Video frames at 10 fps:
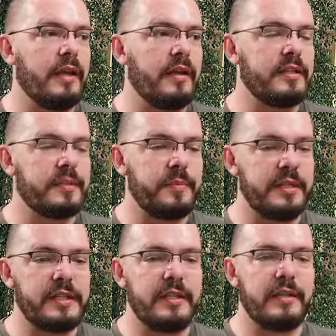
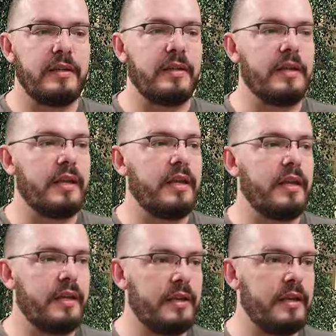especially in
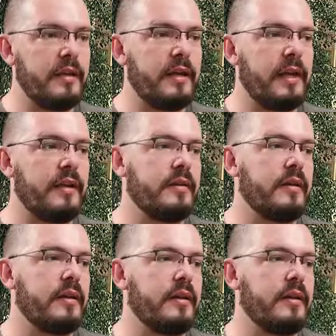India, and